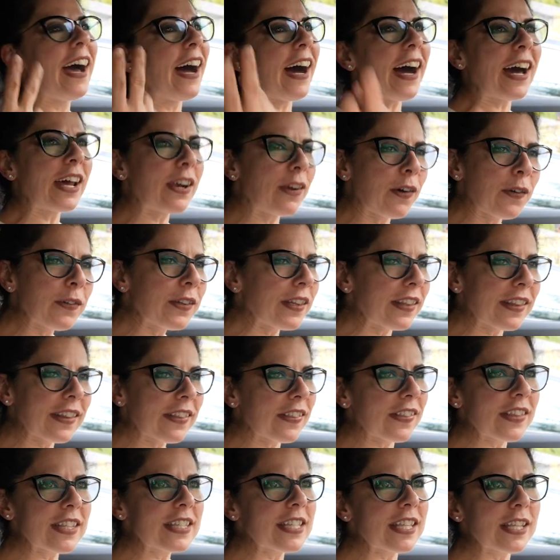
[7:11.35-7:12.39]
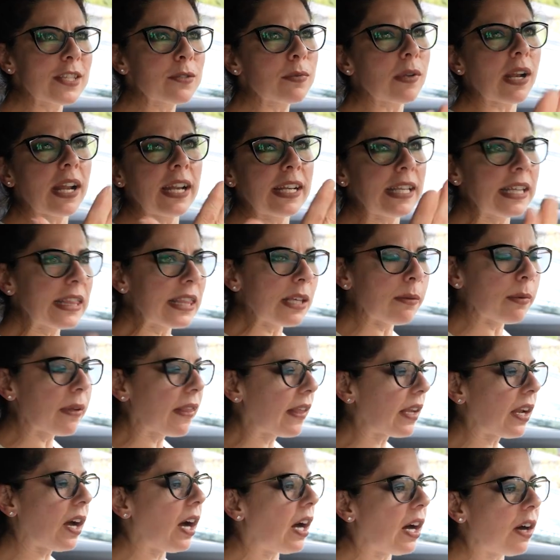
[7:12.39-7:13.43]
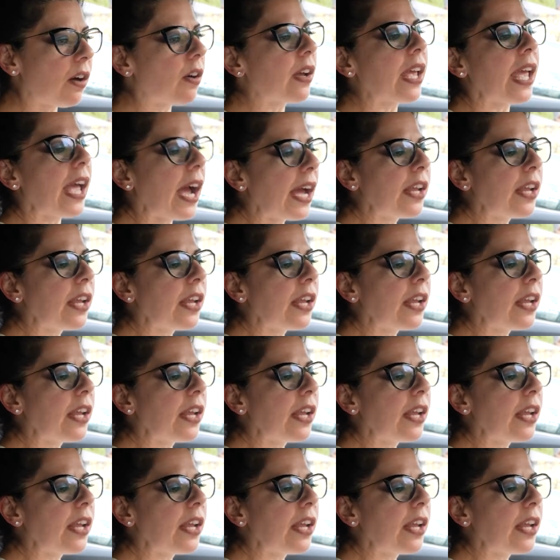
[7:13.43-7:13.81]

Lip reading: I only think of these things when I need them, and then okay,